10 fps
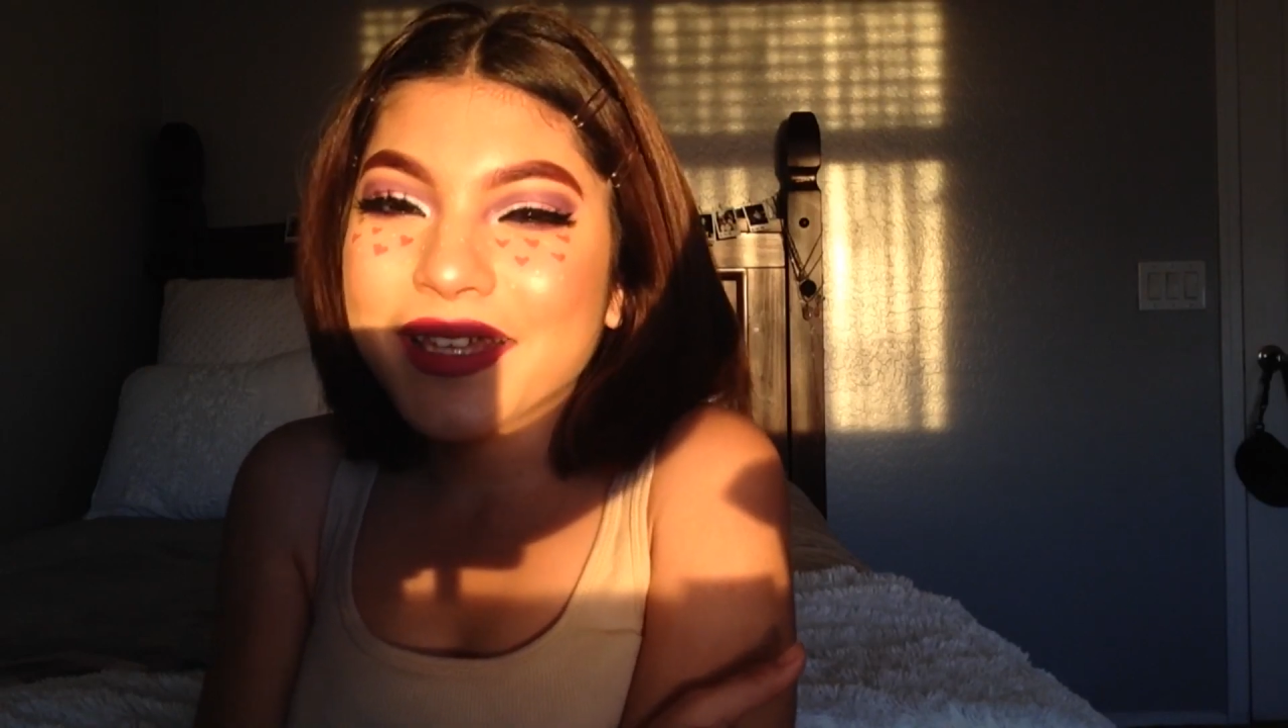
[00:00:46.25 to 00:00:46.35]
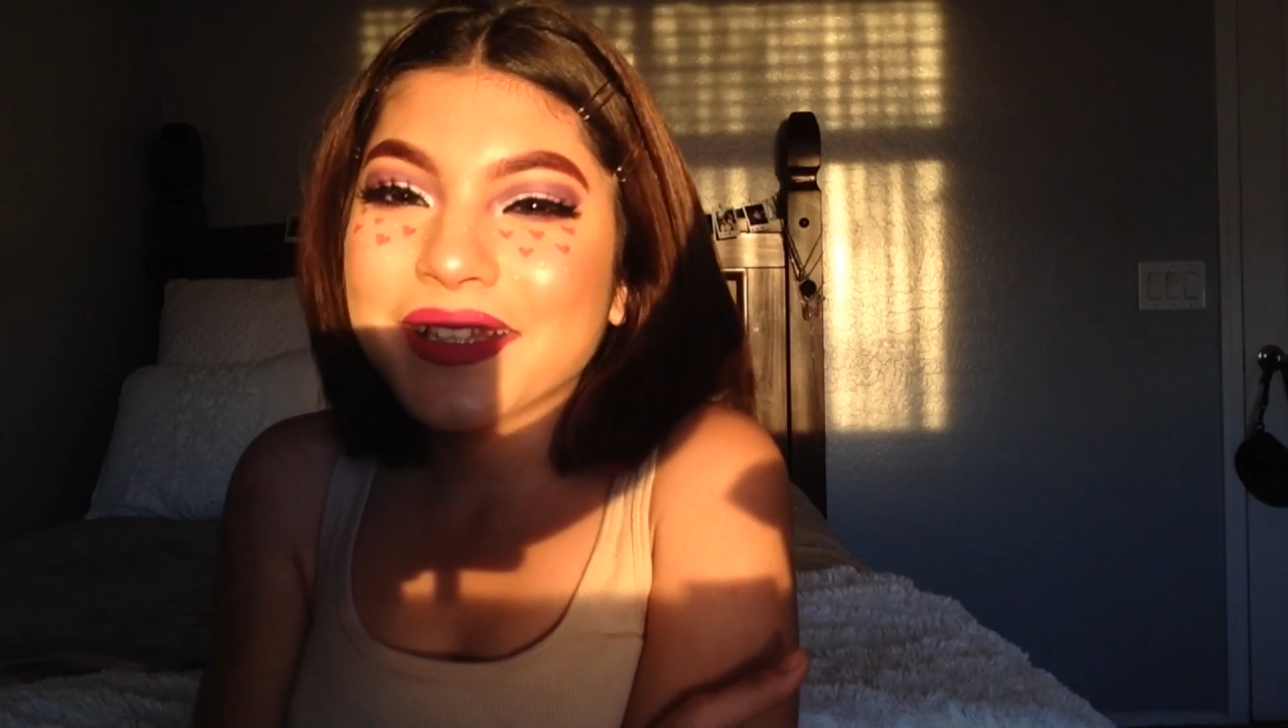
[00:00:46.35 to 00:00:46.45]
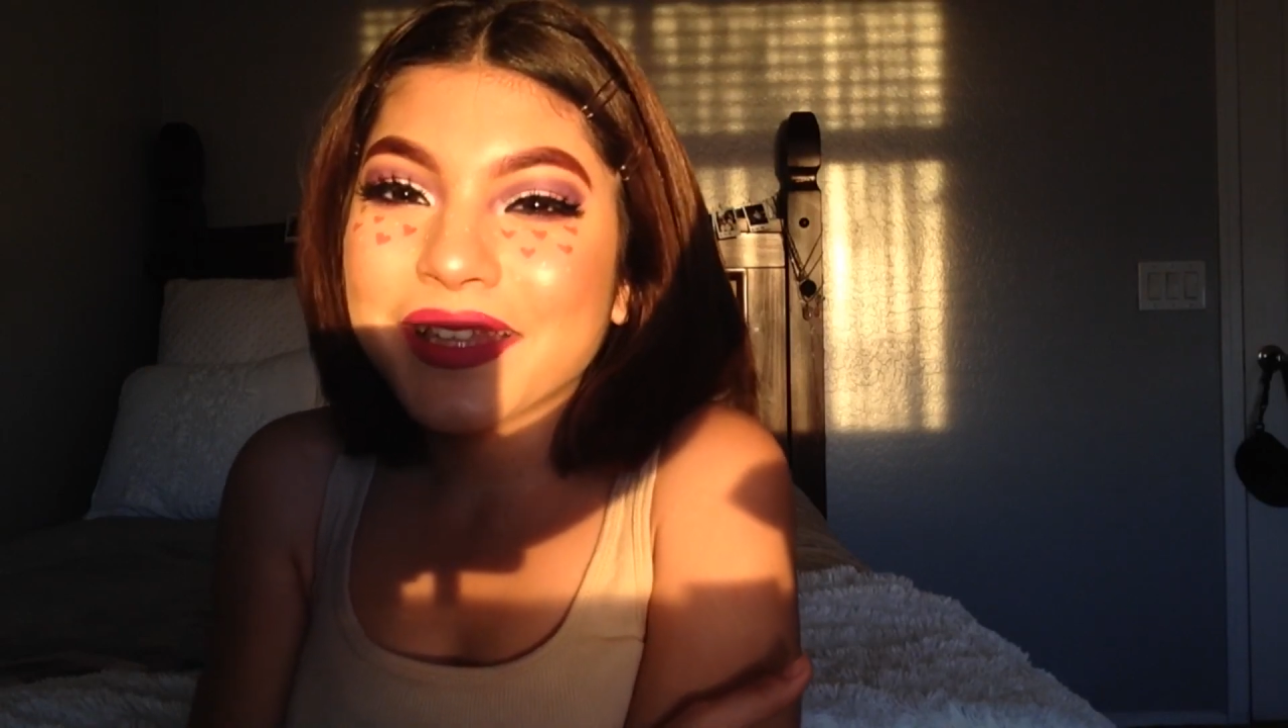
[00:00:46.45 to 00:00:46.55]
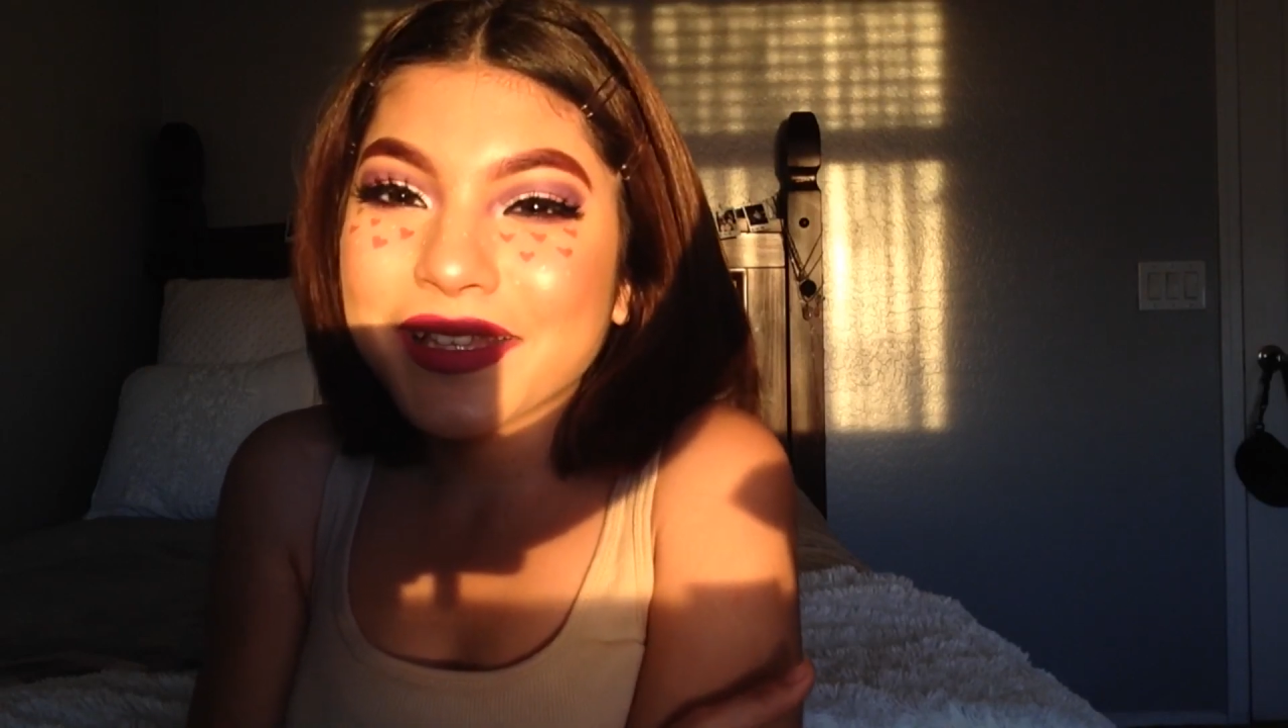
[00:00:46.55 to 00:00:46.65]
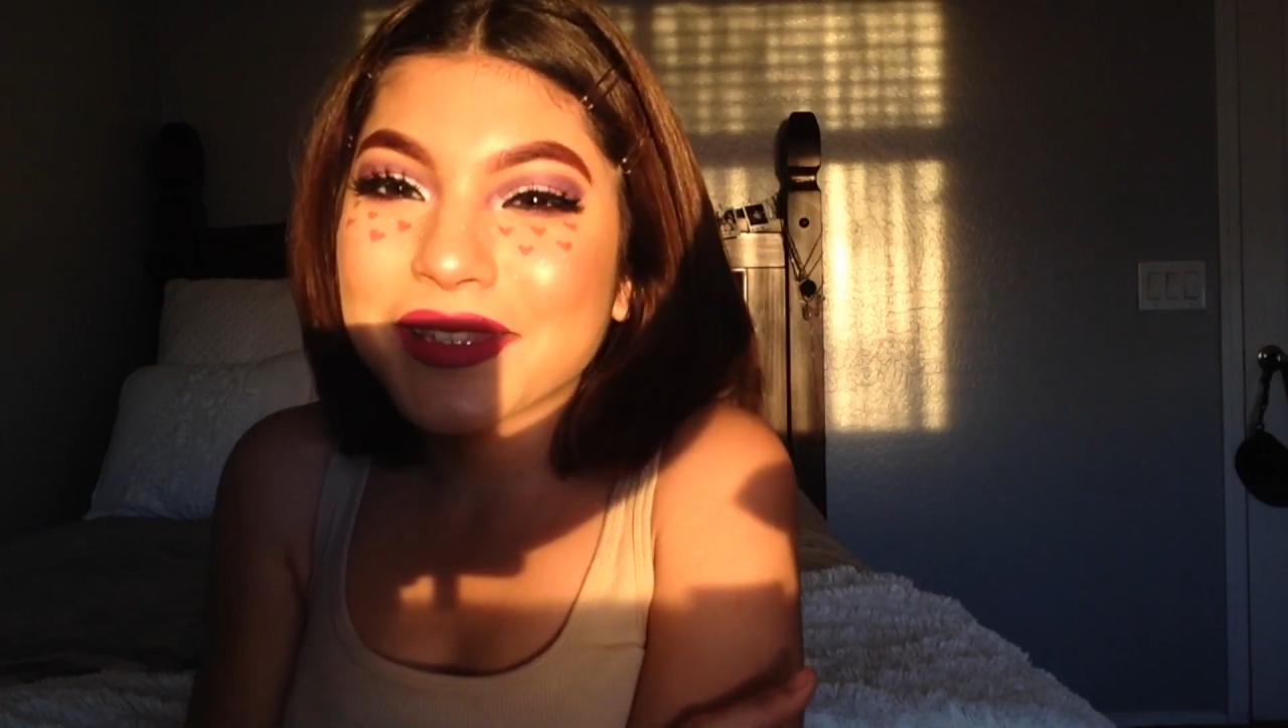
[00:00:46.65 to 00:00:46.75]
of like